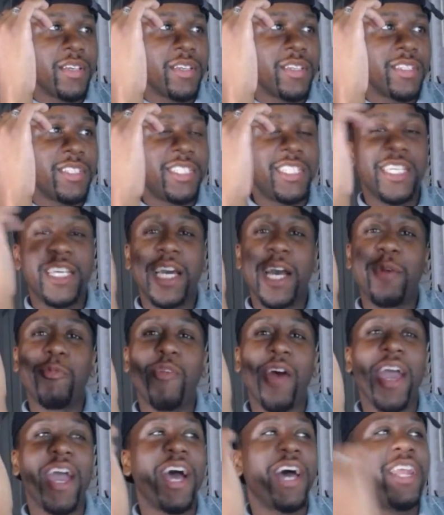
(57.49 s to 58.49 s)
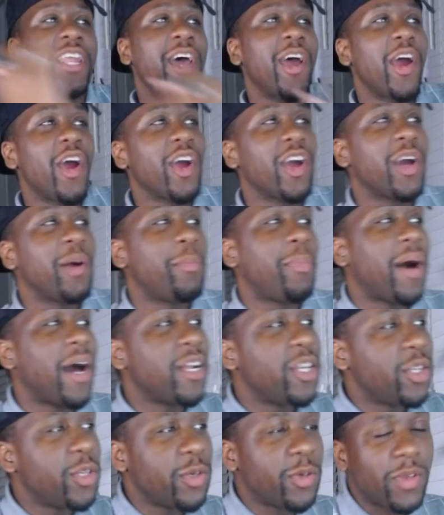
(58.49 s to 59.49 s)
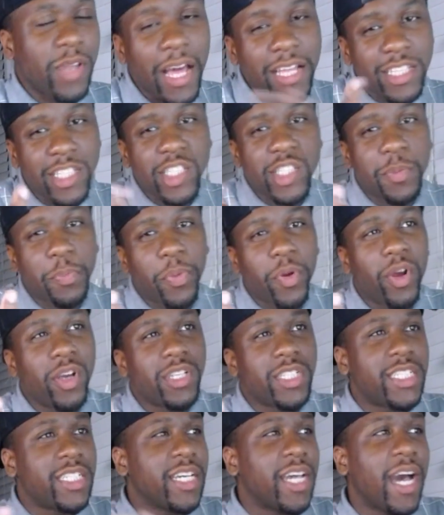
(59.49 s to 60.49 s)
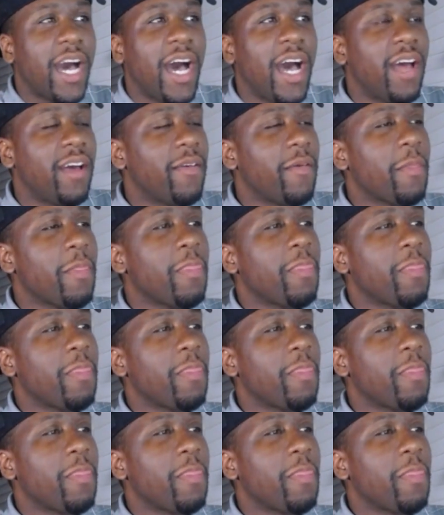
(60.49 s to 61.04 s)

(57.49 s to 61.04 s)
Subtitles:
She come right under Erykah Badu. Like the spirit she got.